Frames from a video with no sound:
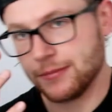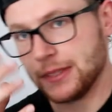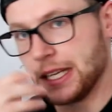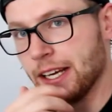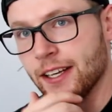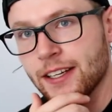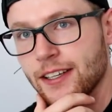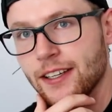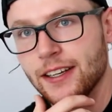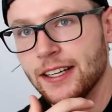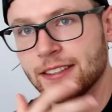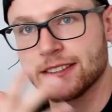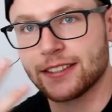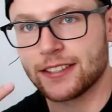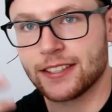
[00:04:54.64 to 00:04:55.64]
Yeah,
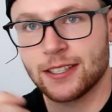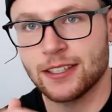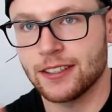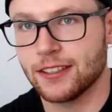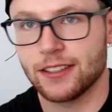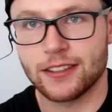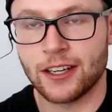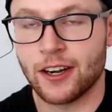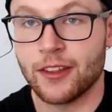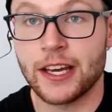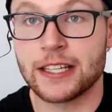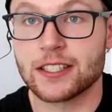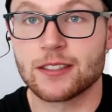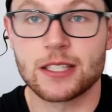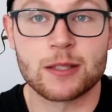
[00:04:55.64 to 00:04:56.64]
it's, you know,
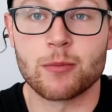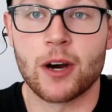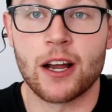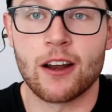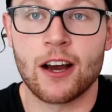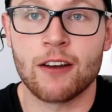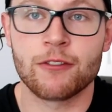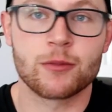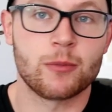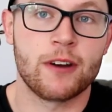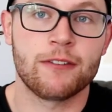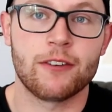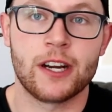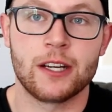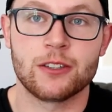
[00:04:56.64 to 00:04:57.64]
that's, it's my life, it's my
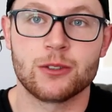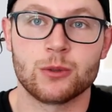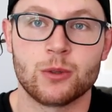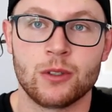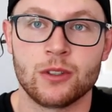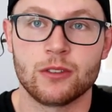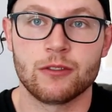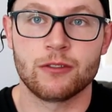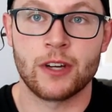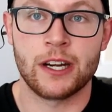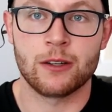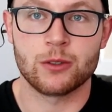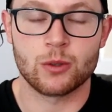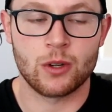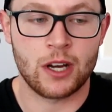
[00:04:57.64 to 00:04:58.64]
financial,
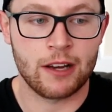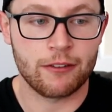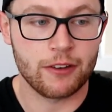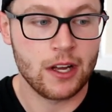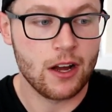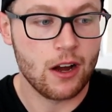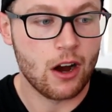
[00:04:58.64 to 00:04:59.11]
financial life.